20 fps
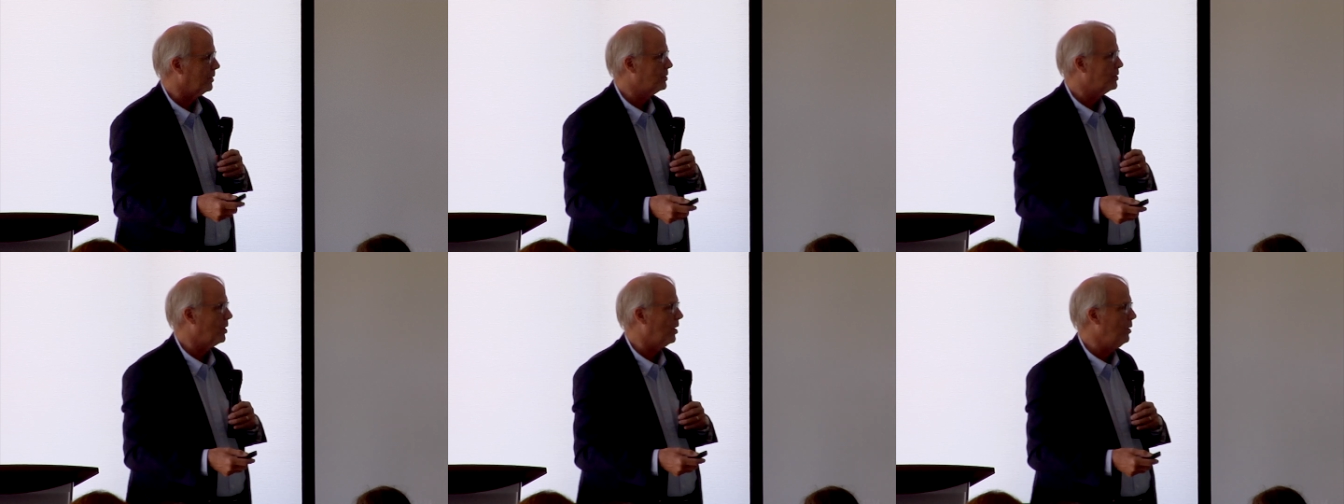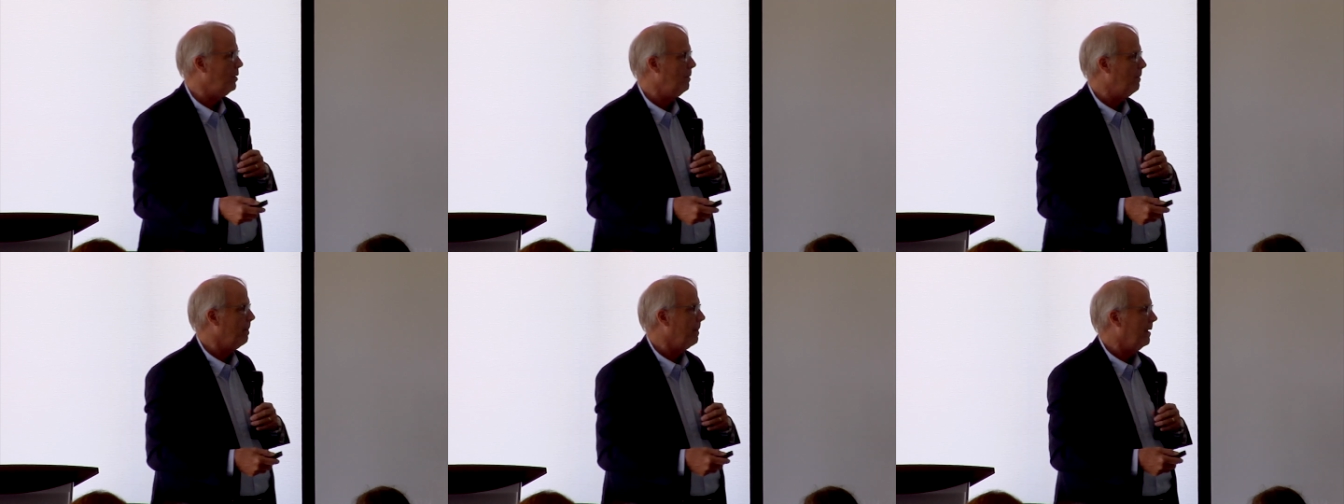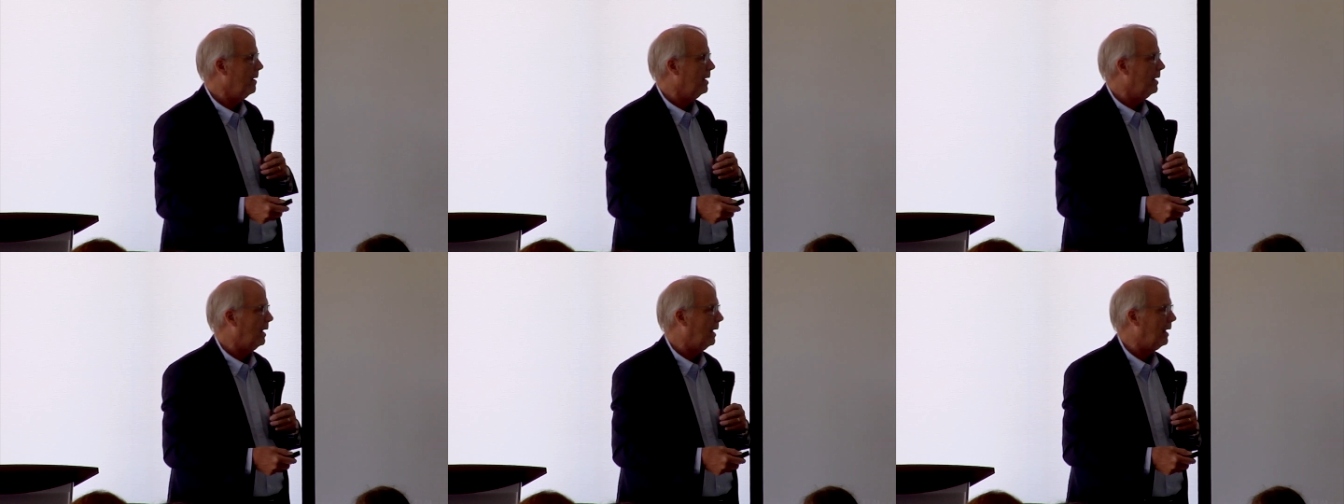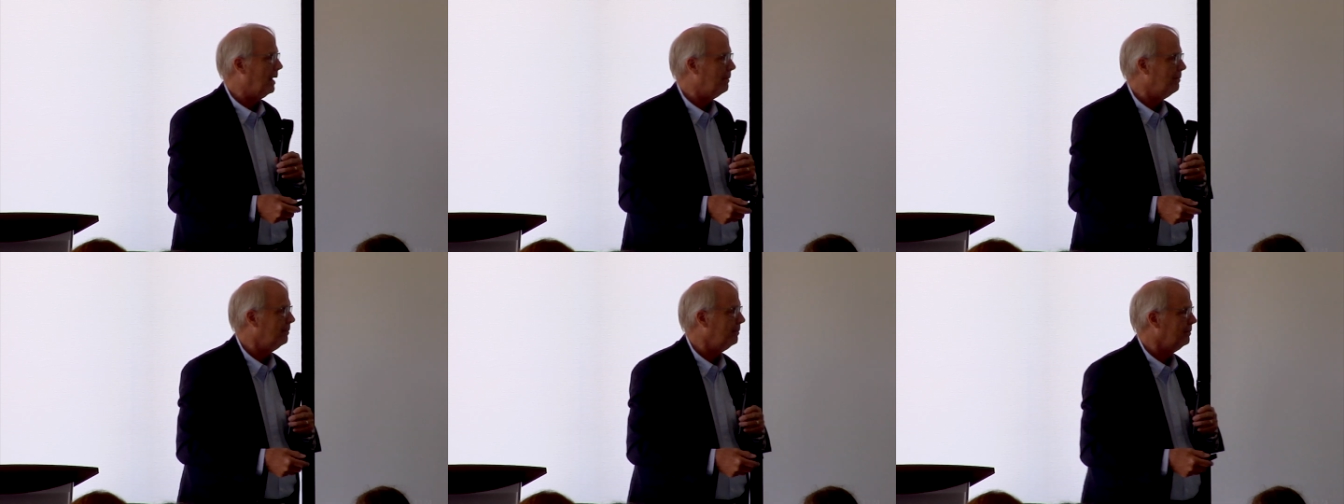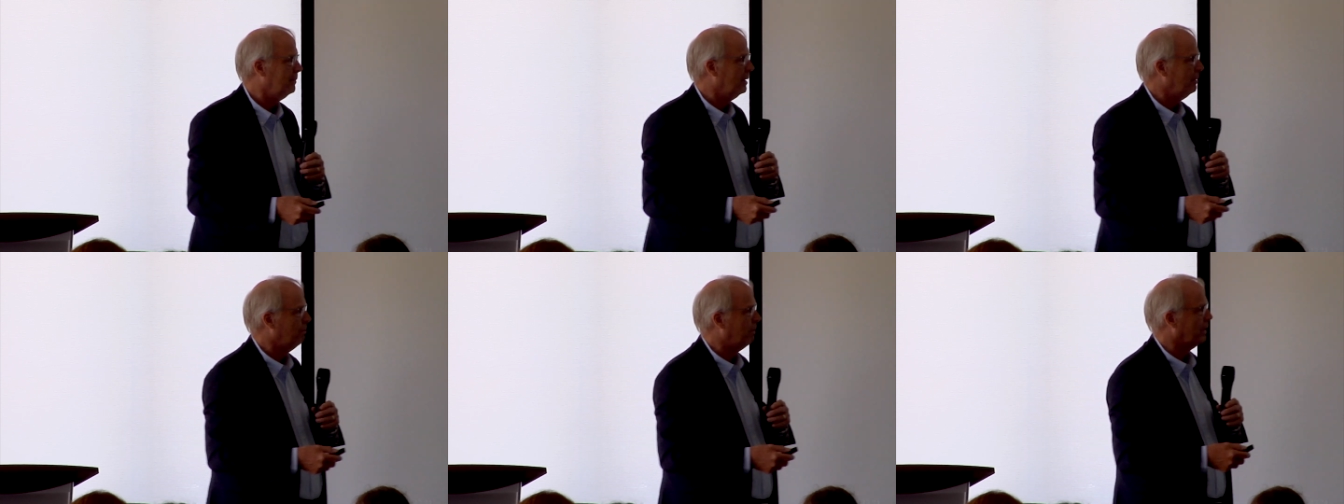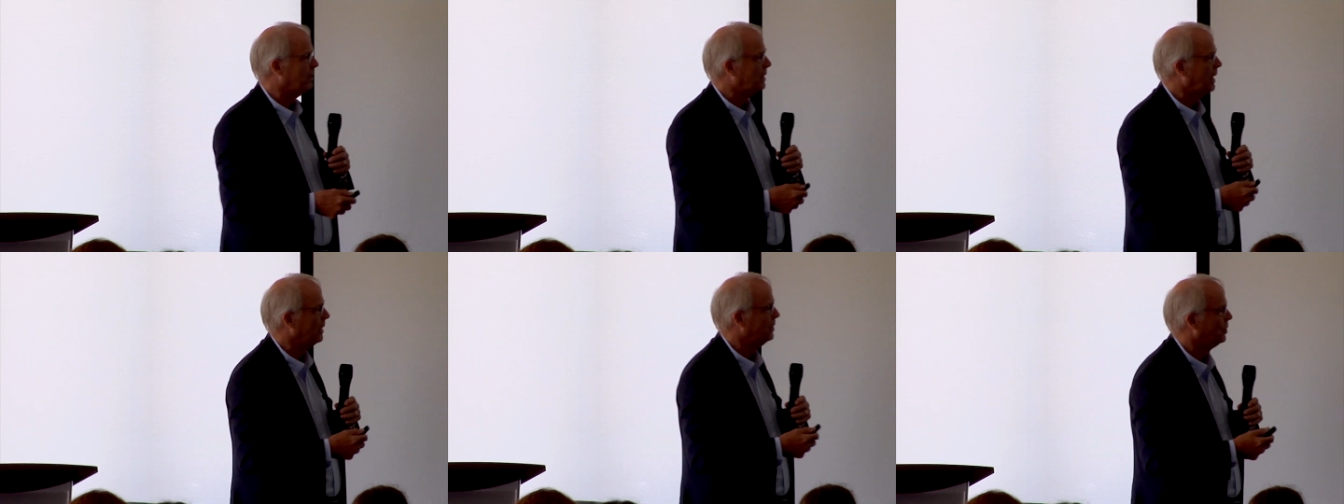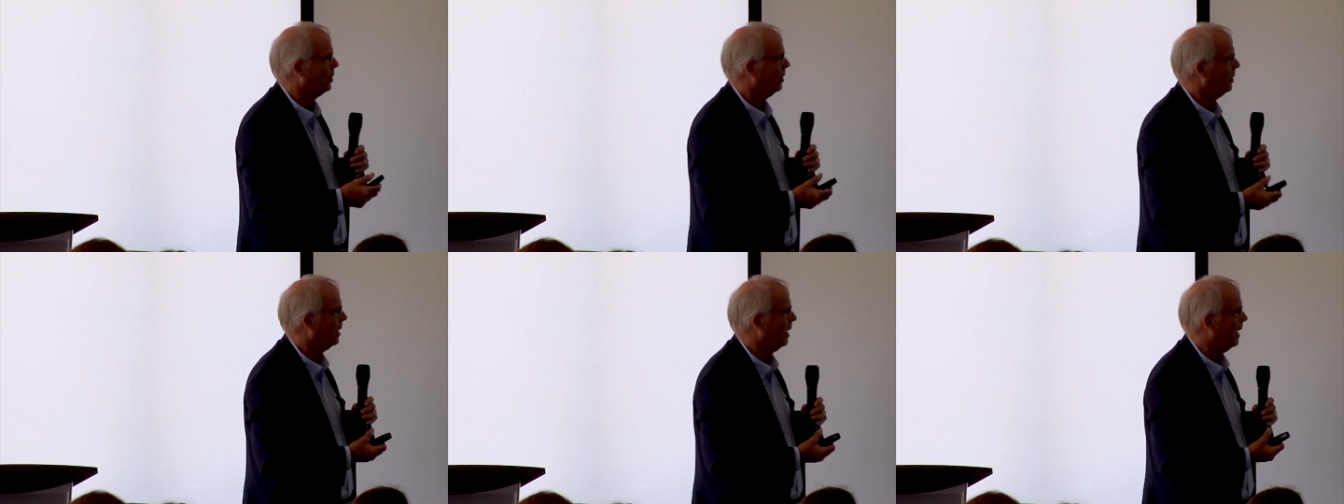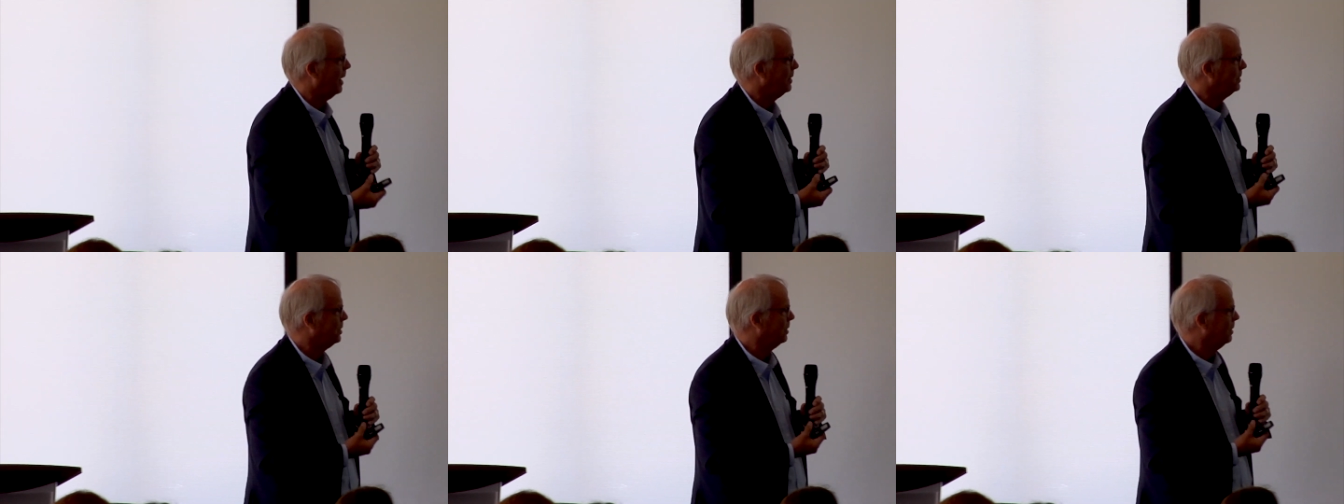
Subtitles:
So, but it takes all kinds,